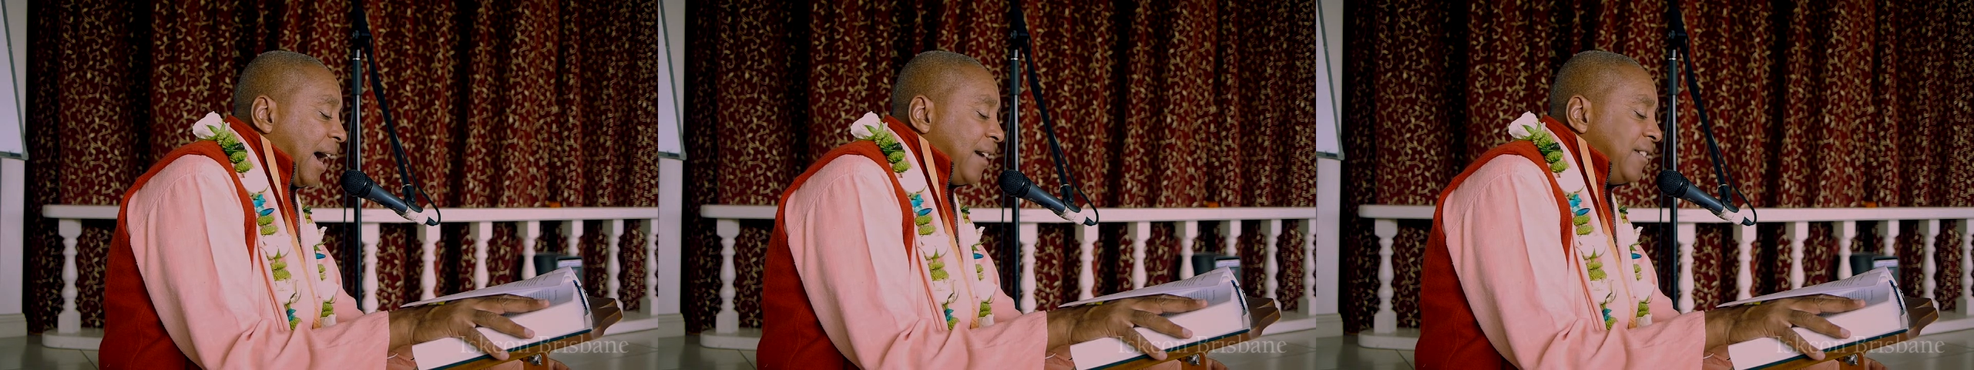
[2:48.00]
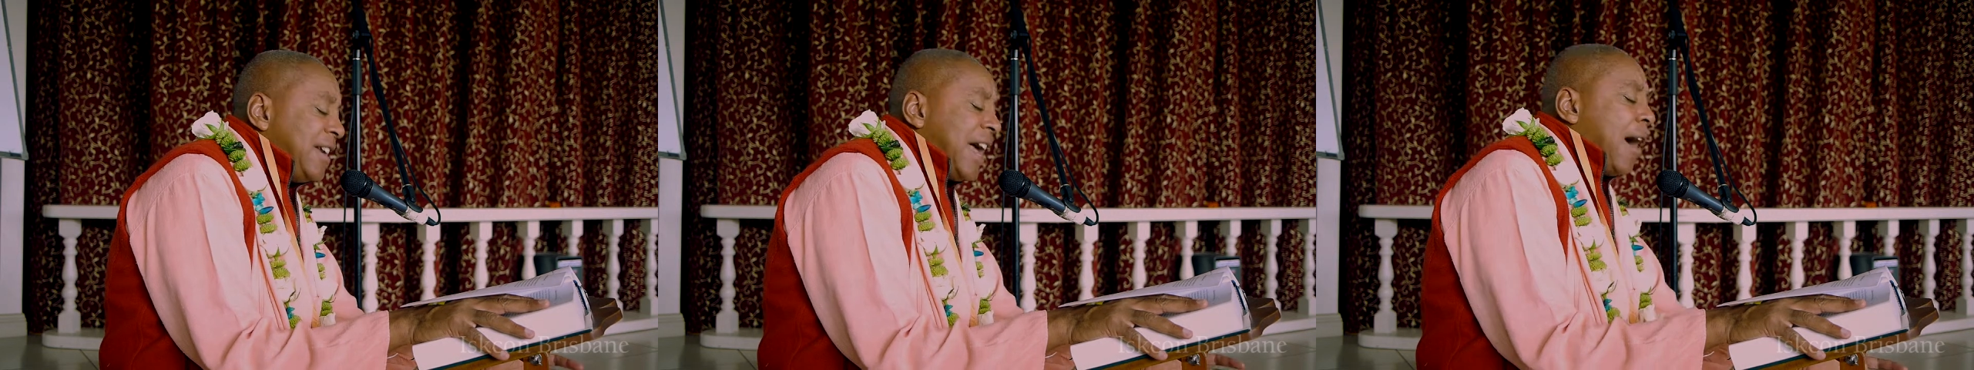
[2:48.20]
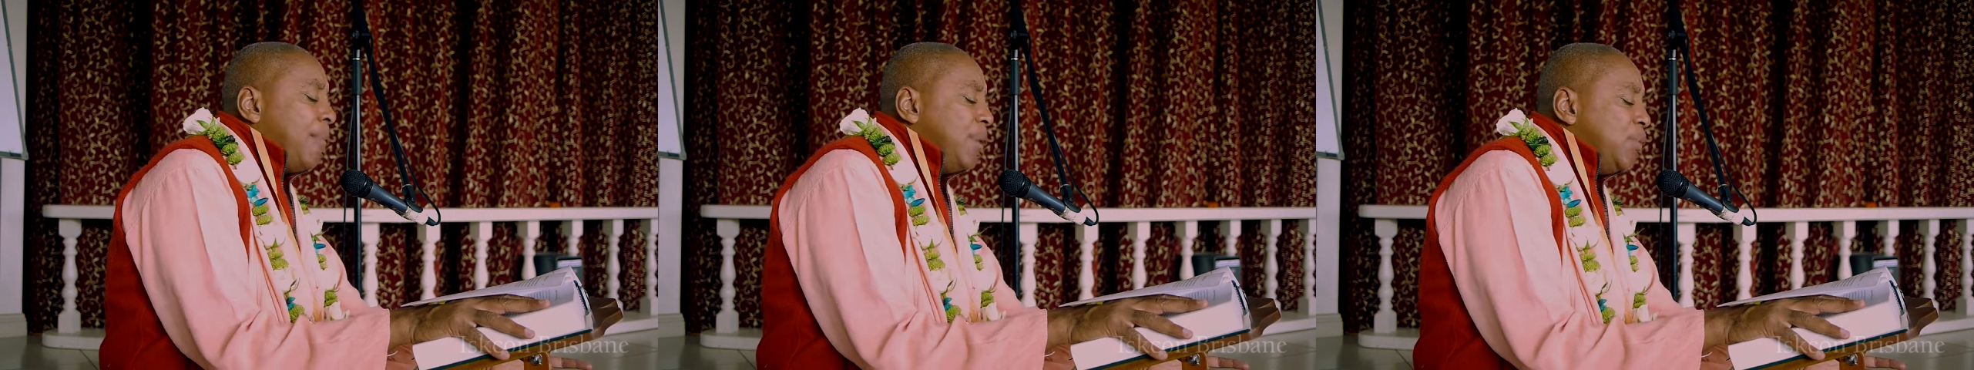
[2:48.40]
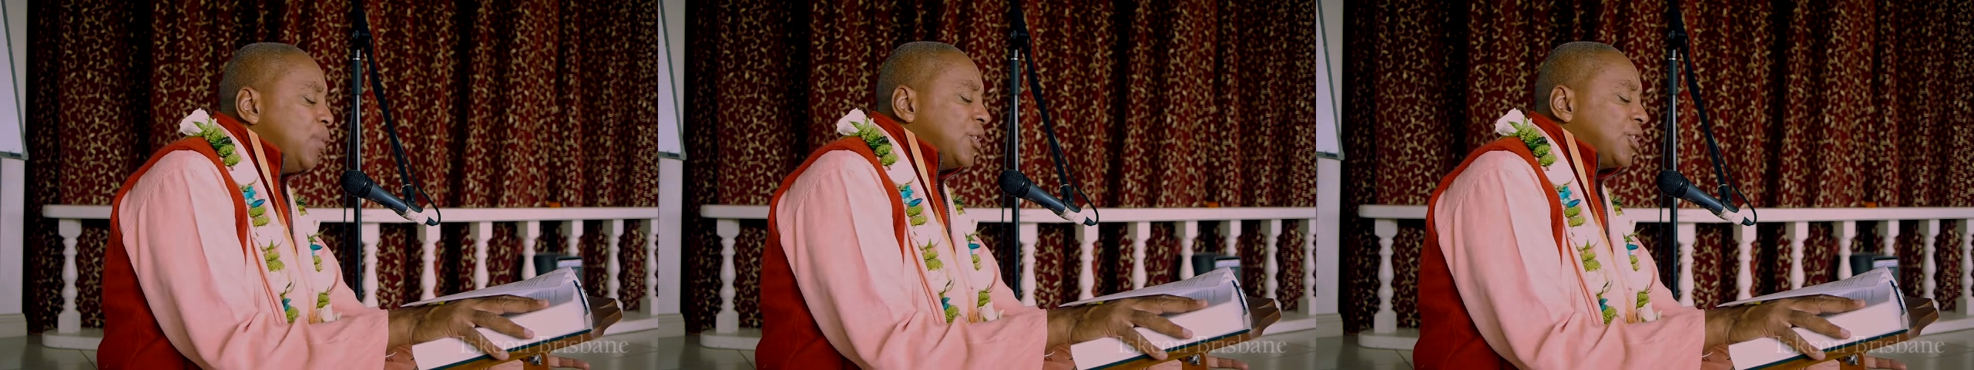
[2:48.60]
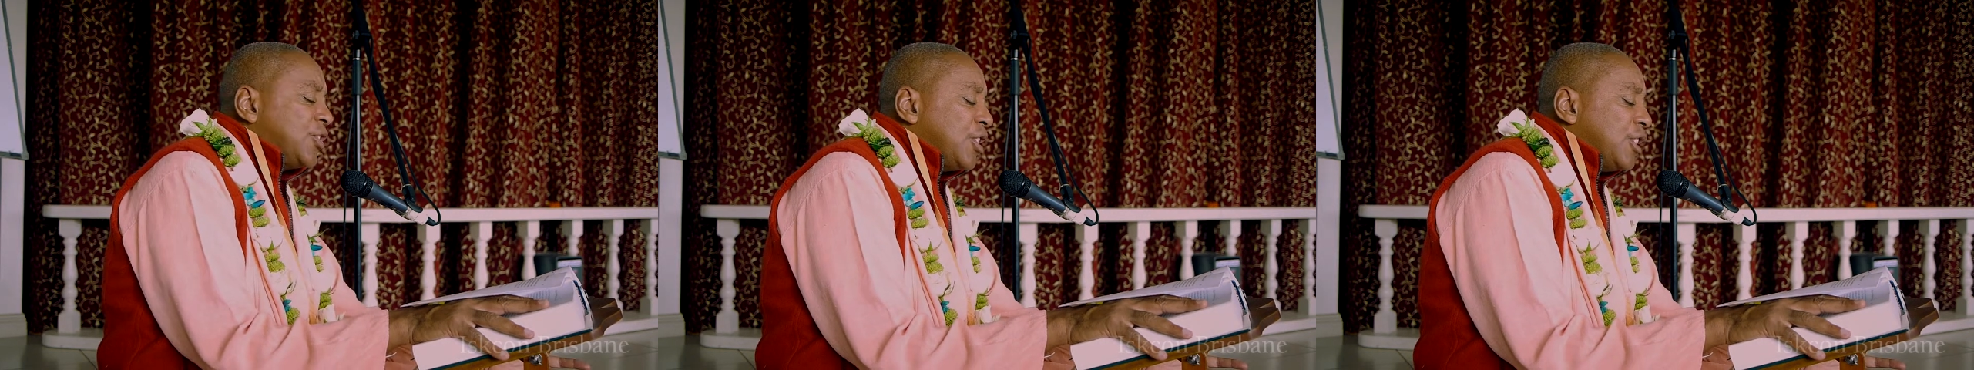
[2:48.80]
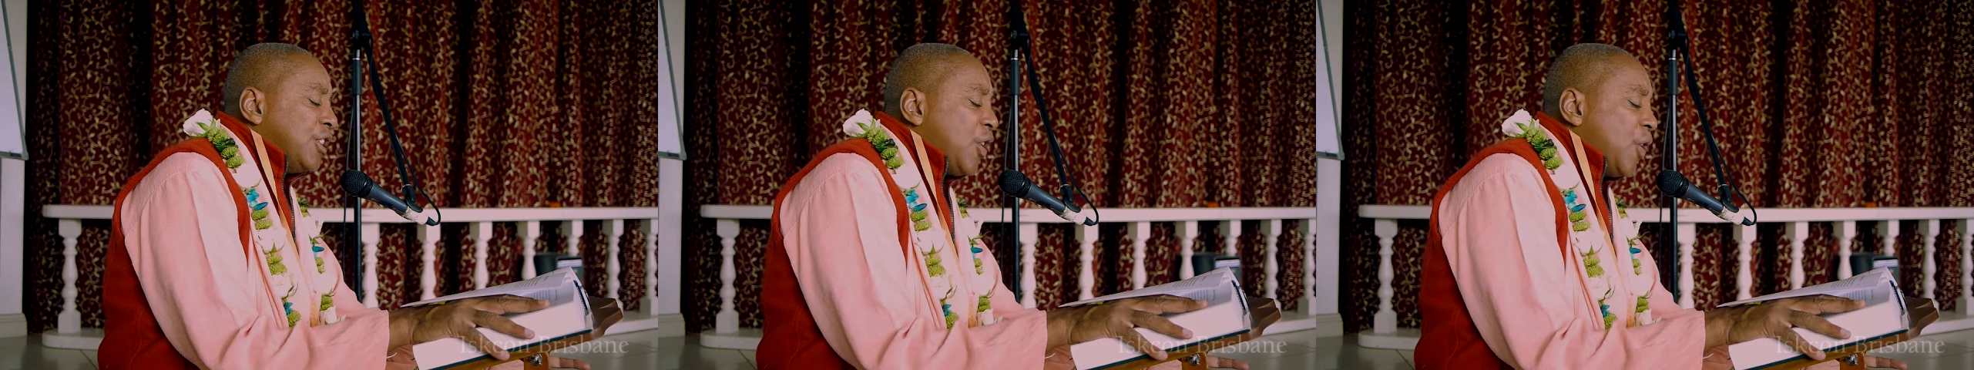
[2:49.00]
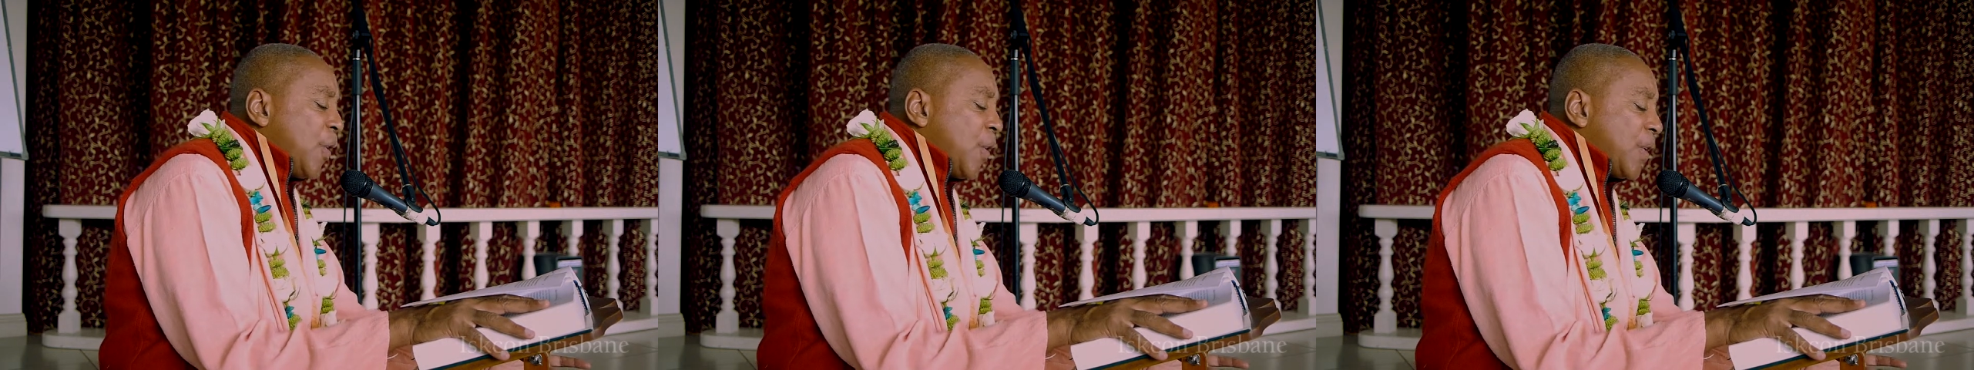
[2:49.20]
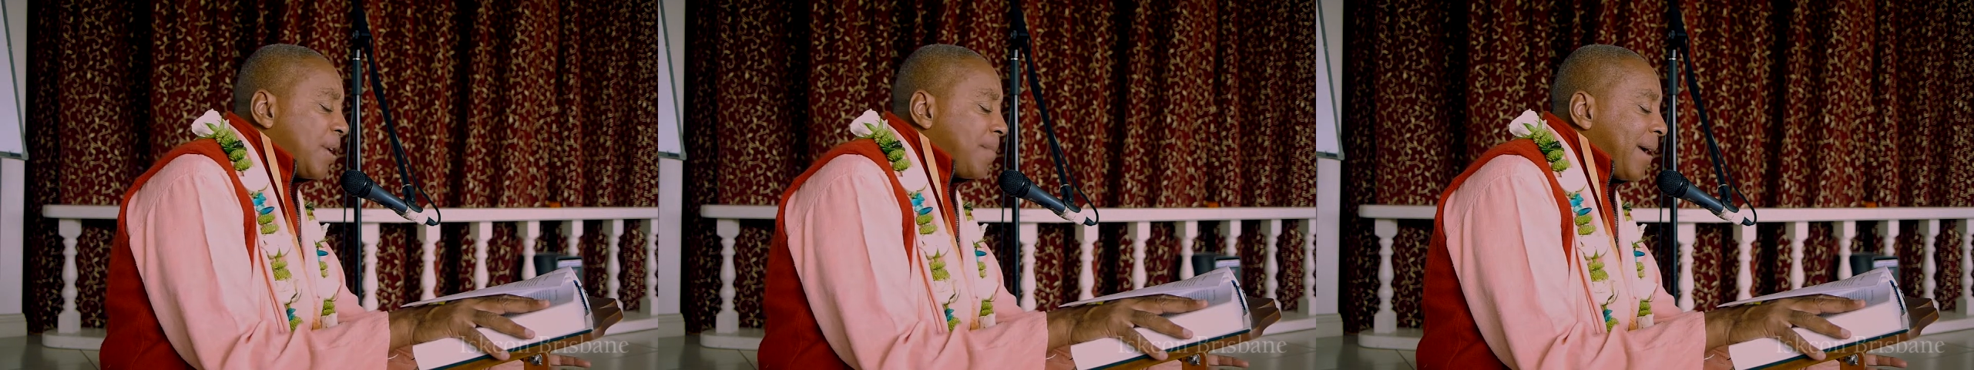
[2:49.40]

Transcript: Now we wish to learn